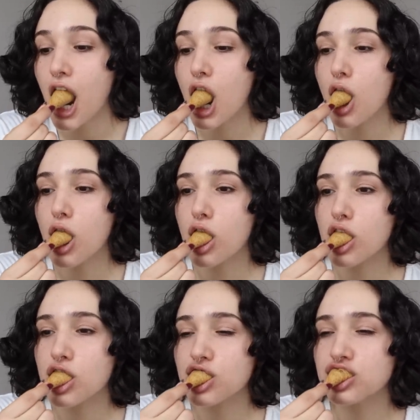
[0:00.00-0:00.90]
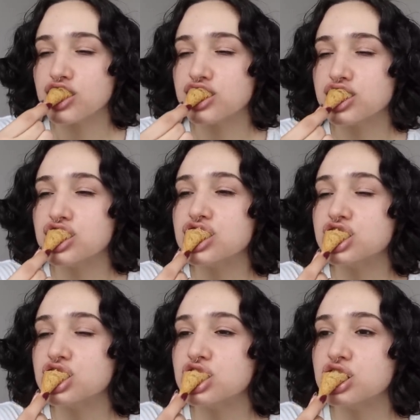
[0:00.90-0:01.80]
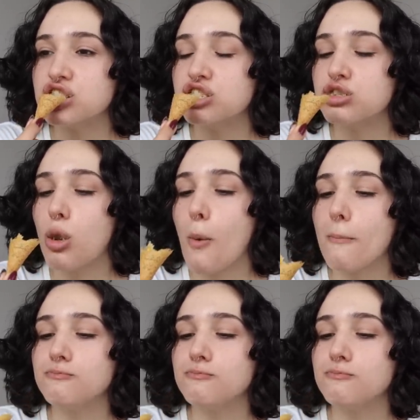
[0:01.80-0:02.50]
(no one is talking)